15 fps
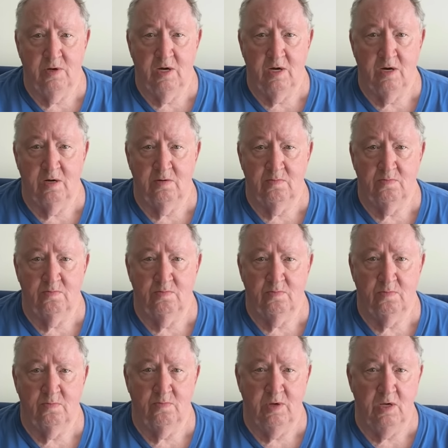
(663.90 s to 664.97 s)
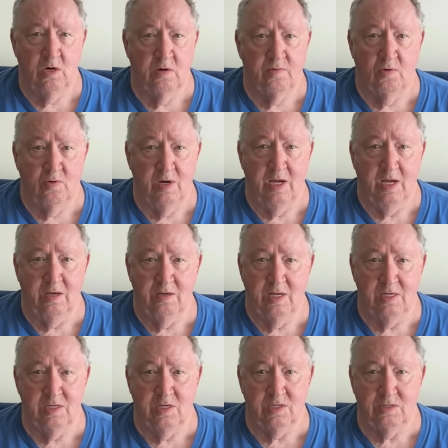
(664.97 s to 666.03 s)
here and be overweight.
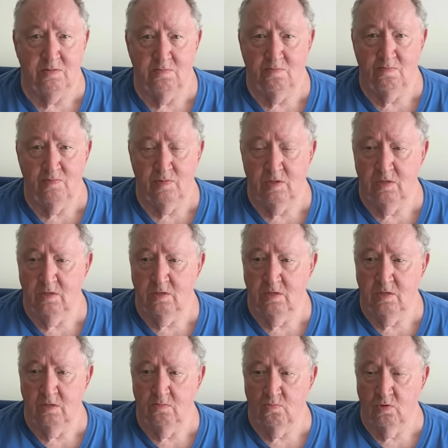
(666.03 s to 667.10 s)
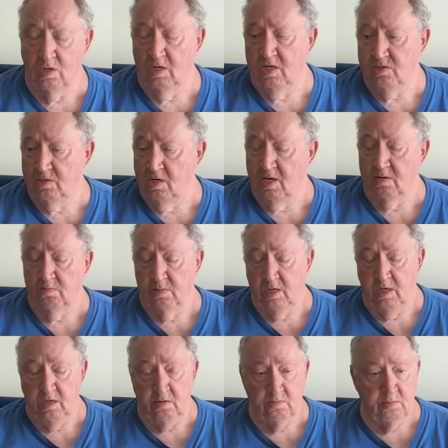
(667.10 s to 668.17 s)
It just, well, unless you're like
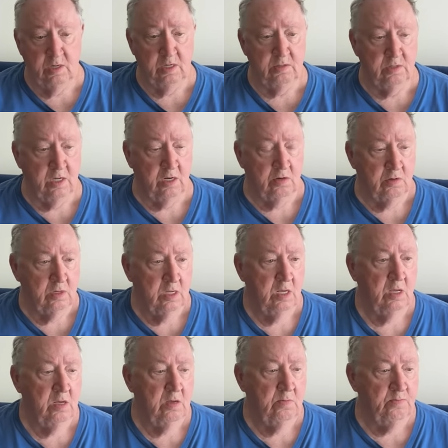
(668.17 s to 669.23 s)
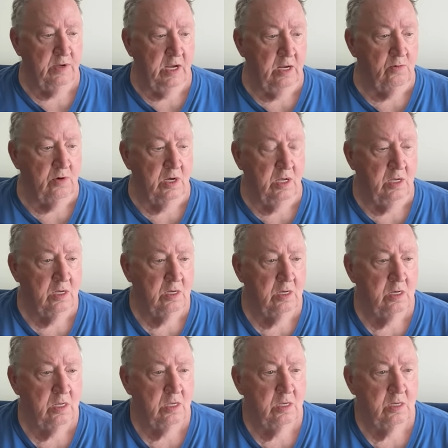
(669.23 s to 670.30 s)
me, but you know. But anyway,
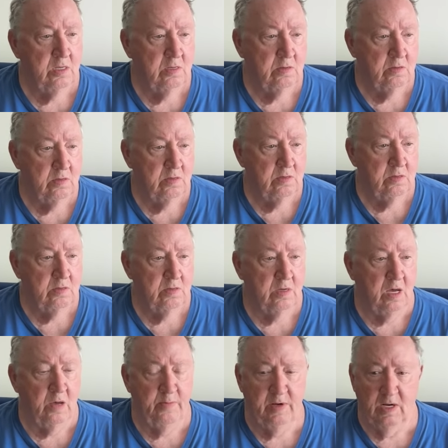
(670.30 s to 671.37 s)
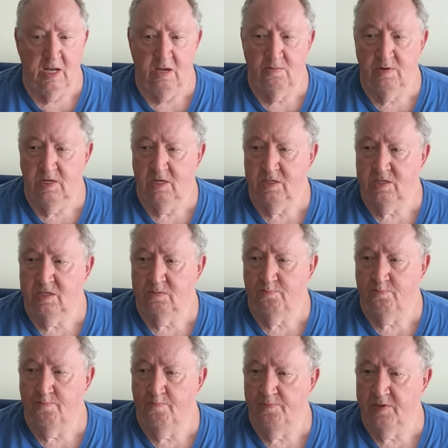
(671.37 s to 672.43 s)
I'll be glad when
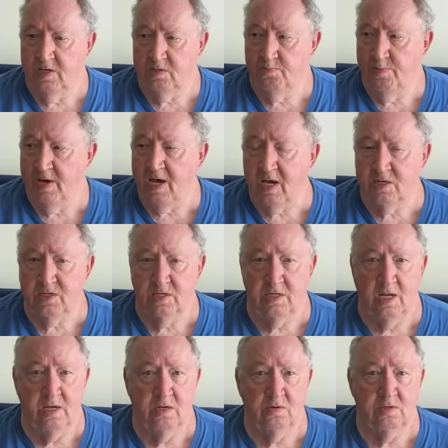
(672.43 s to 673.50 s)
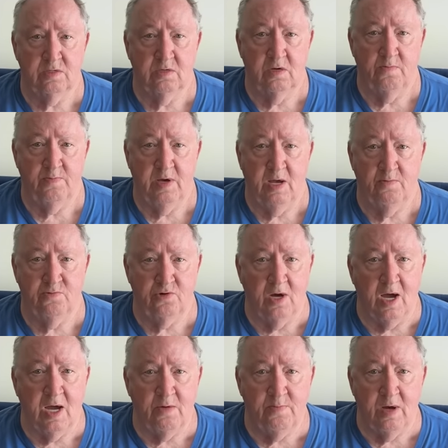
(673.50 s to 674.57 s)
this passes. I know it's going to pass. I'm
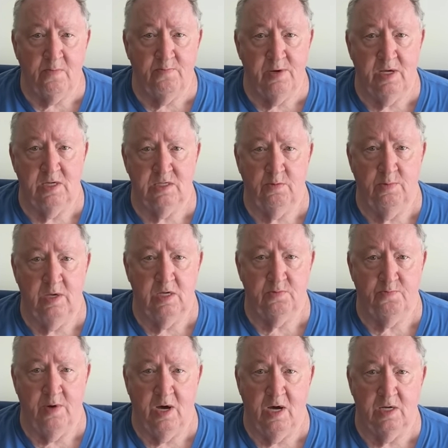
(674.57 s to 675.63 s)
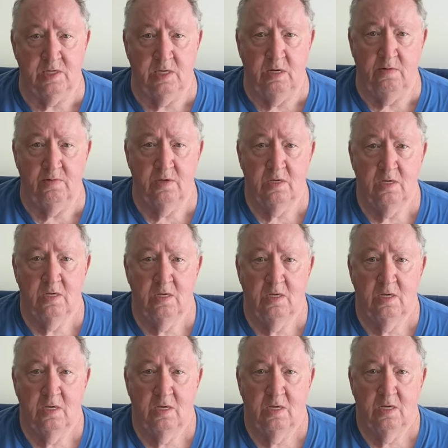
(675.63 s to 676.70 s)
trying my best to be as positive
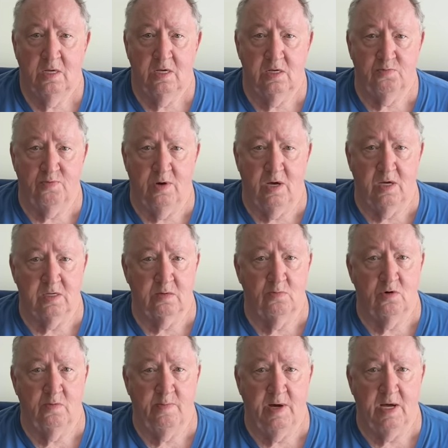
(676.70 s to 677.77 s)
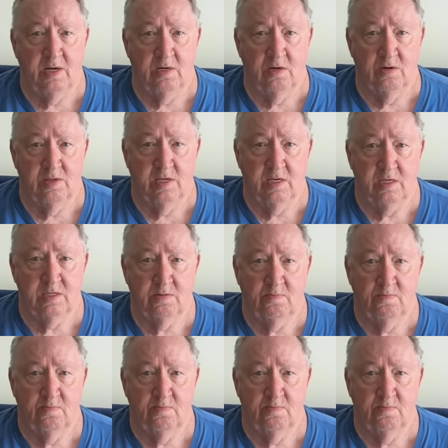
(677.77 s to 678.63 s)
as possible about all this.